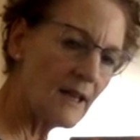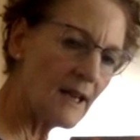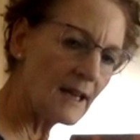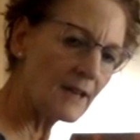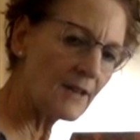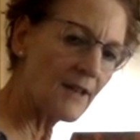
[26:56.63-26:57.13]

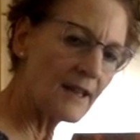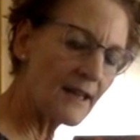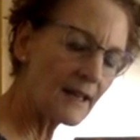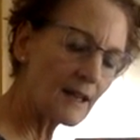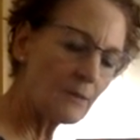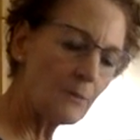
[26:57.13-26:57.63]
And then I
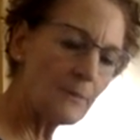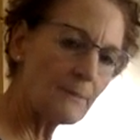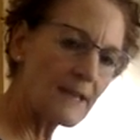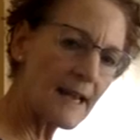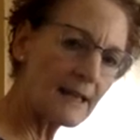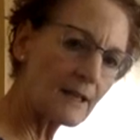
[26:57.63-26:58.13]
can
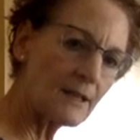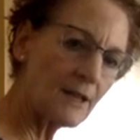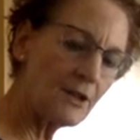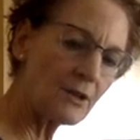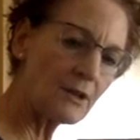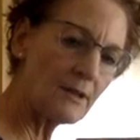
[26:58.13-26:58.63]
take, and then
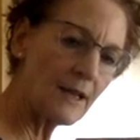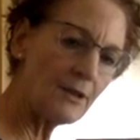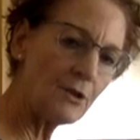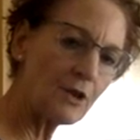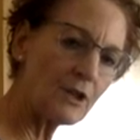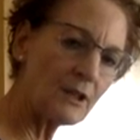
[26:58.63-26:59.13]

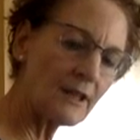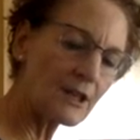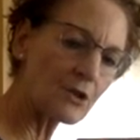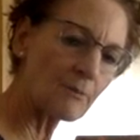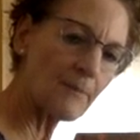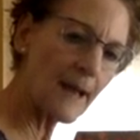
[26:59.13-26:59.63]
you're going to let
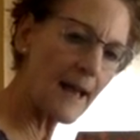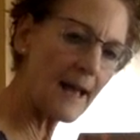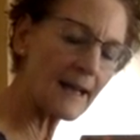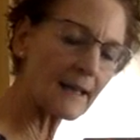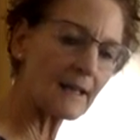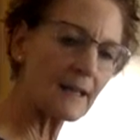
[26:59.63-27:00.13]
your
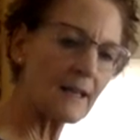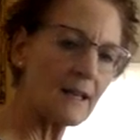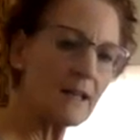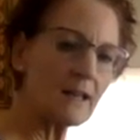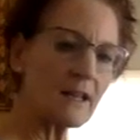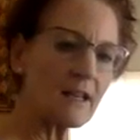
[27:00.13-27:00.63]
back
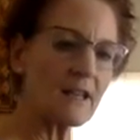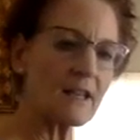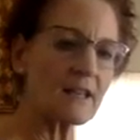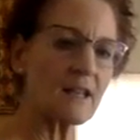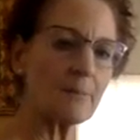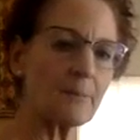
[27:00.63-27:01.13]

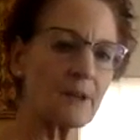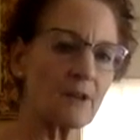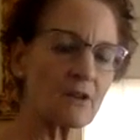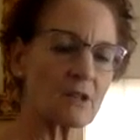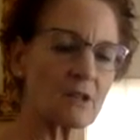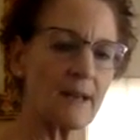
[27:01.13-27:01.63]
ease up
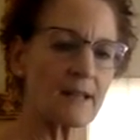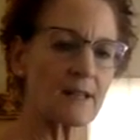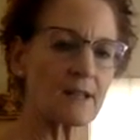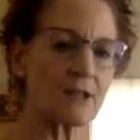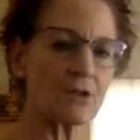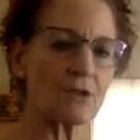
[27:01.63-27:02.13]
here as best
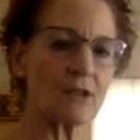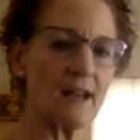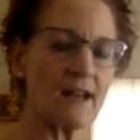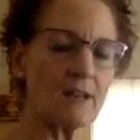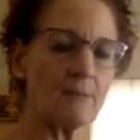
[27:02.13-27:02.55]
as you can.